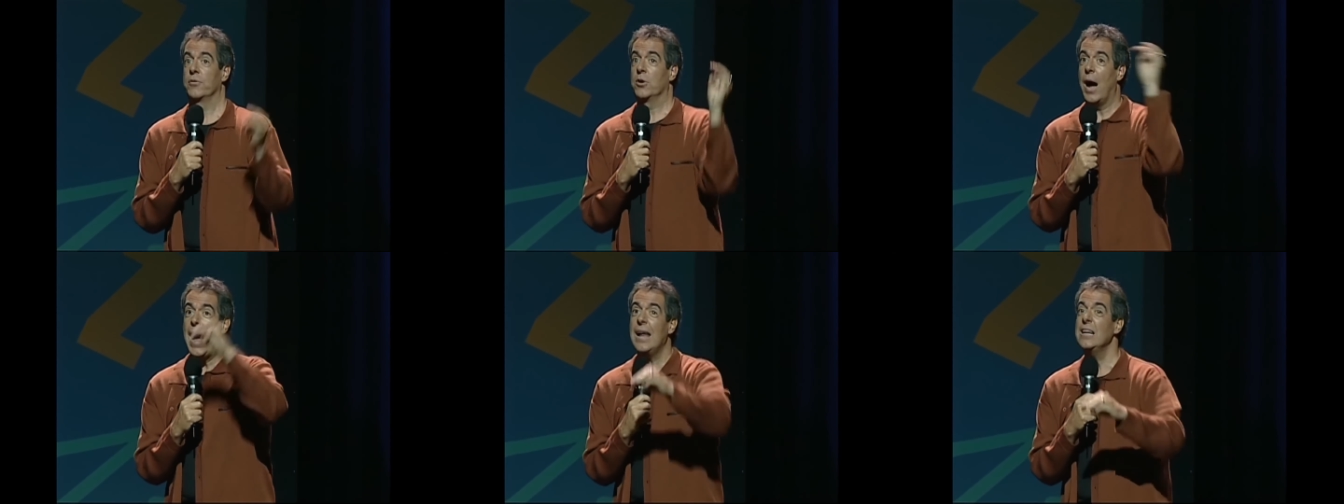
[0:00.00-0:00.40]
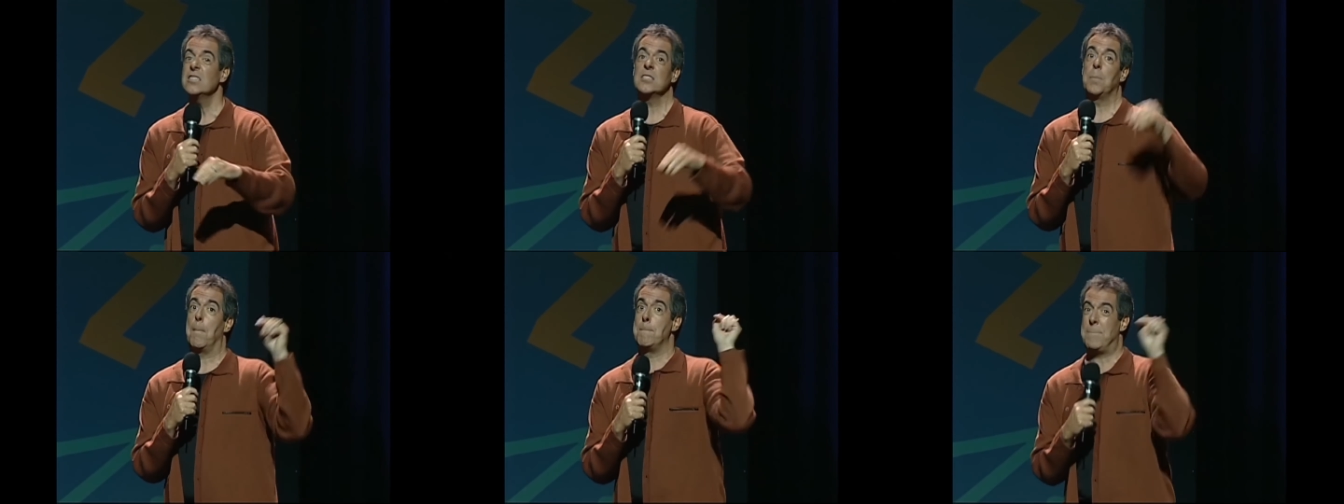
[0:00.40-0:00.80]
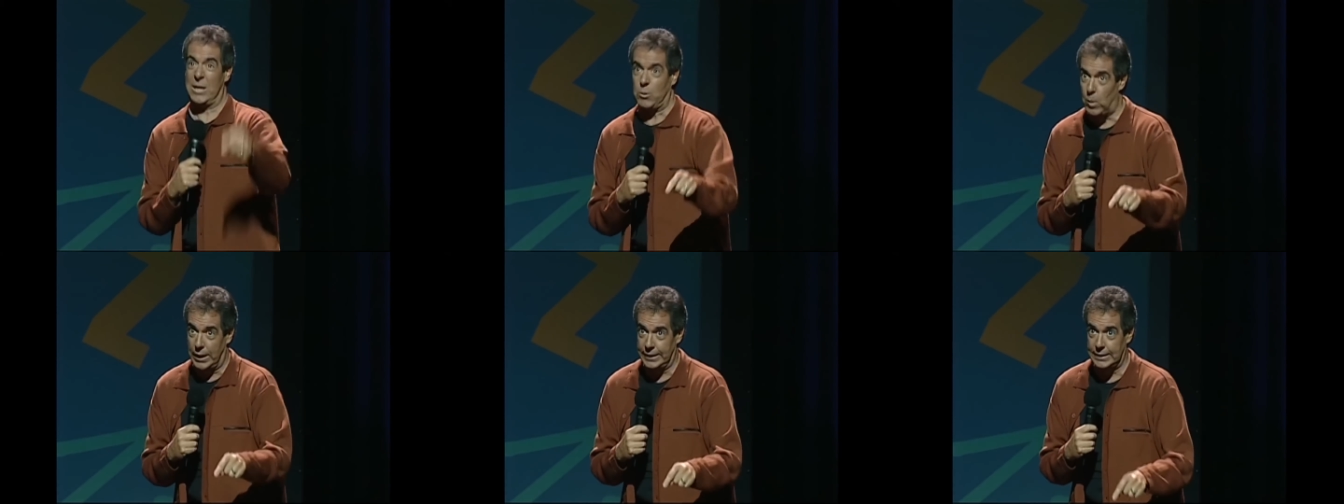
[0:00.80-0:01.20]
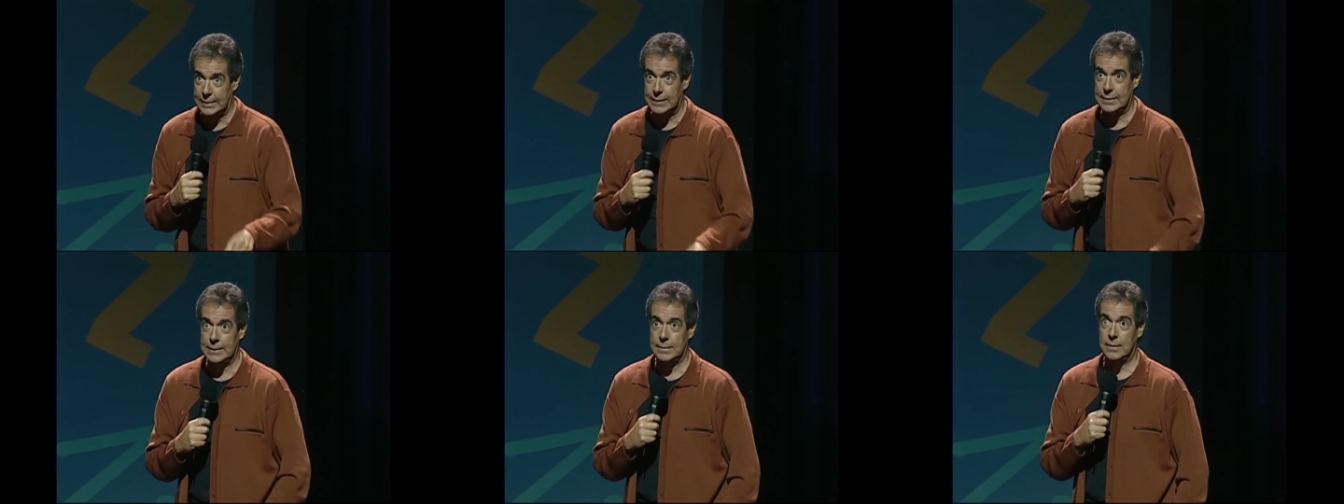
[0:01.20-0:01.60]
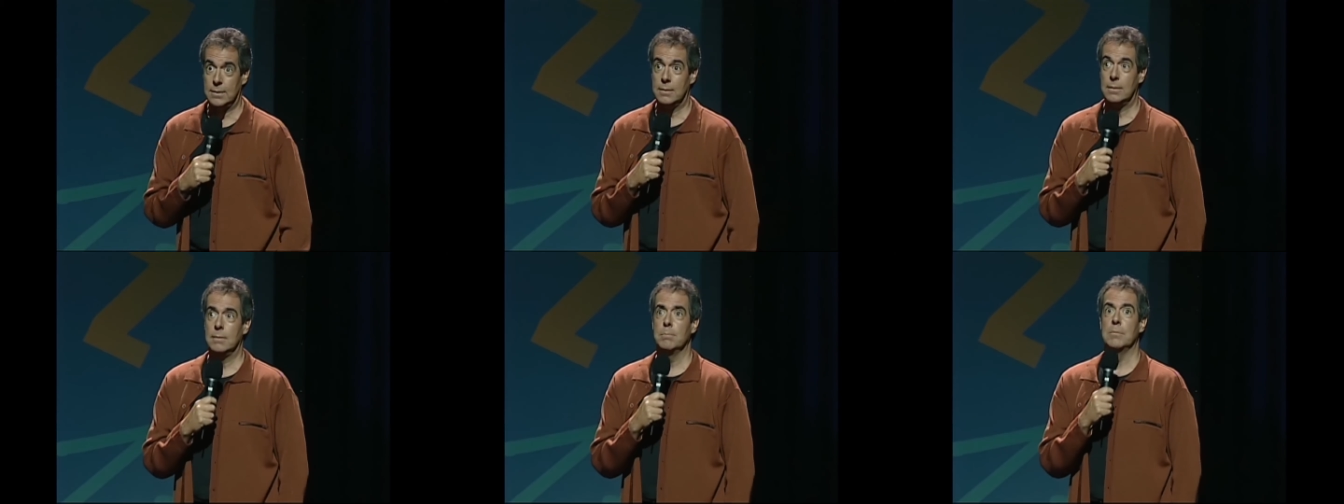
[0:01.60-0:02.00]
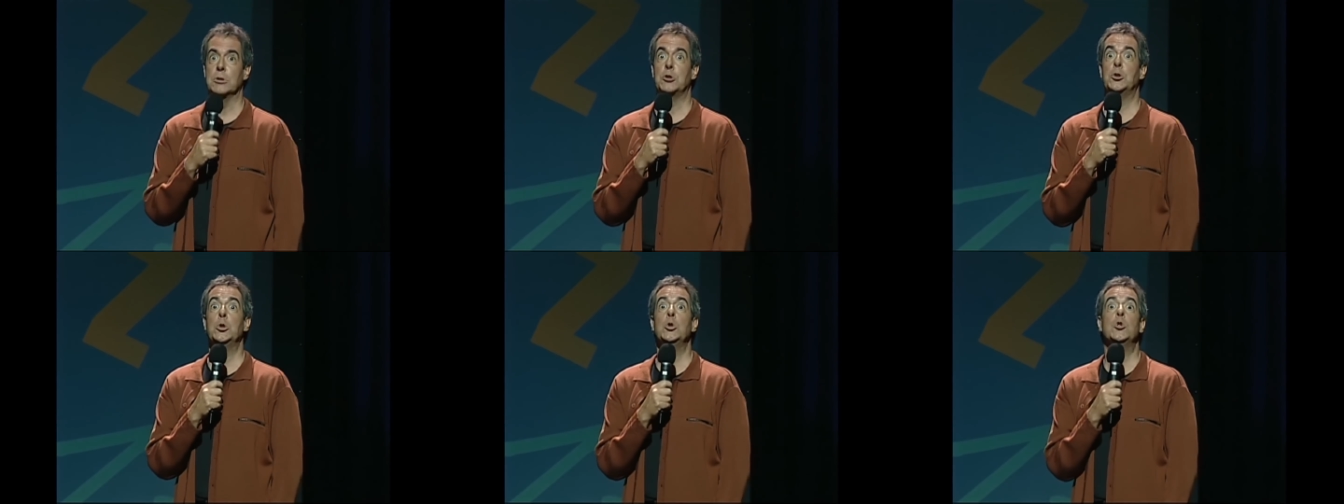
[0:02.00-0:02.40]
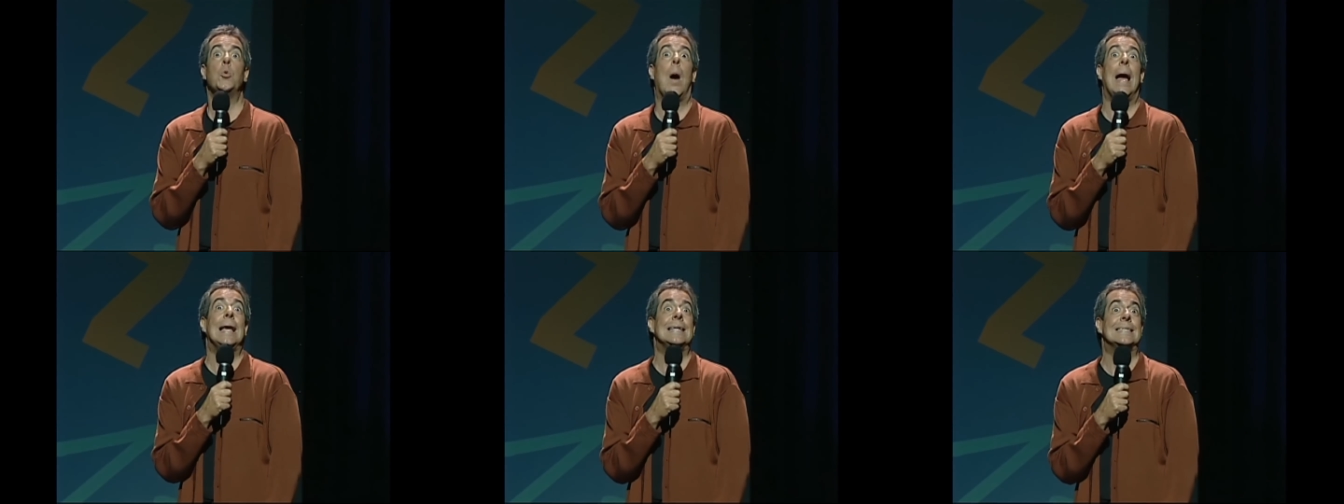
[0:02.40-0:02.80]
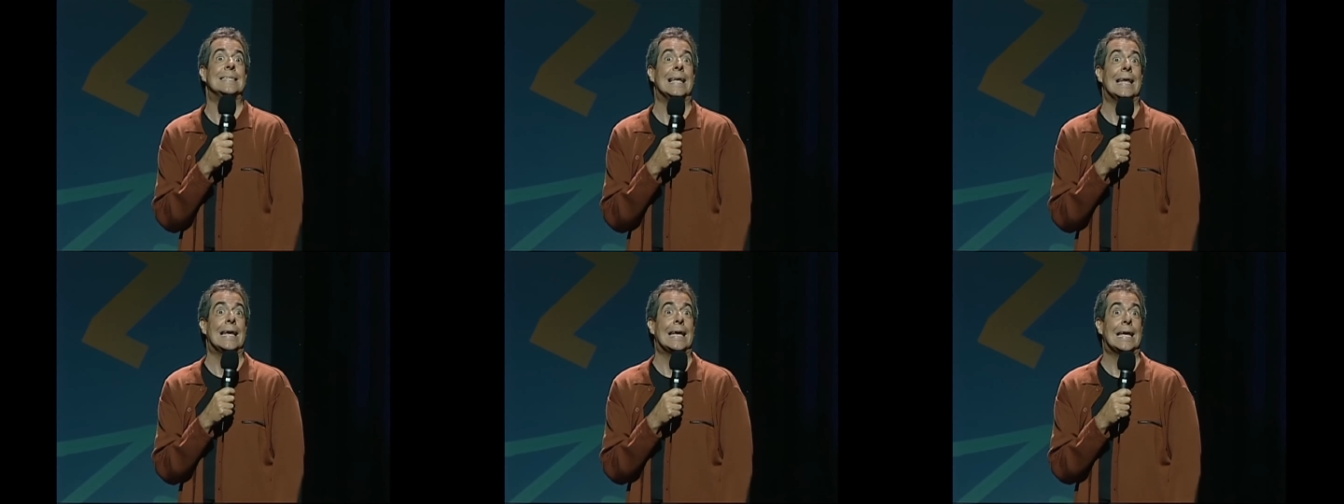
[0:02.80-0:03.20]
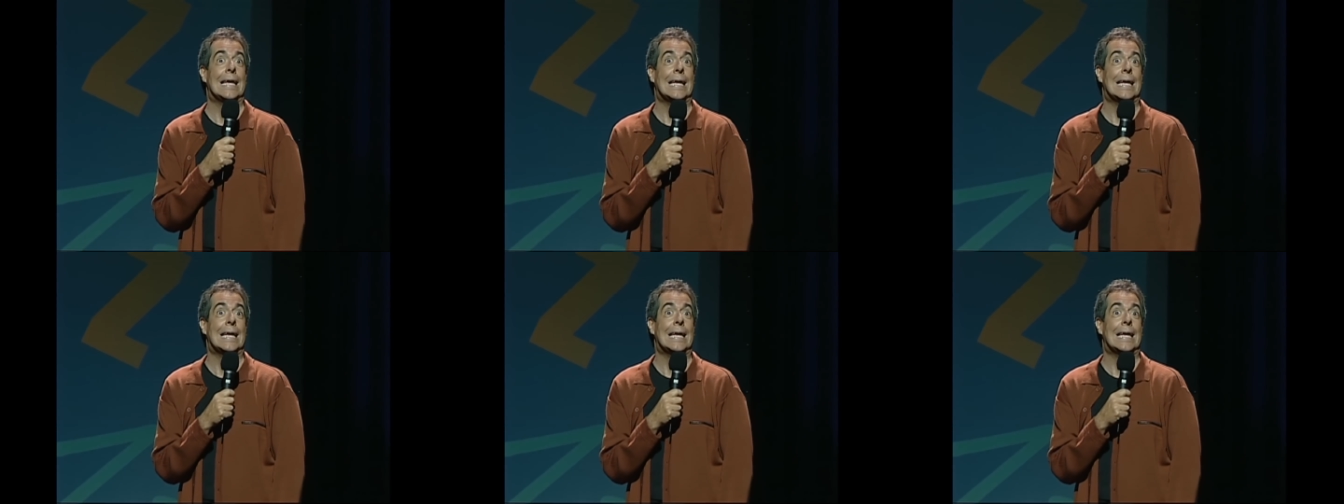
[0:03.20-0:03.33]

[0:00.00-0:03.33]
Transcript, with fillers: If you're honest, pick one, but choose wisely.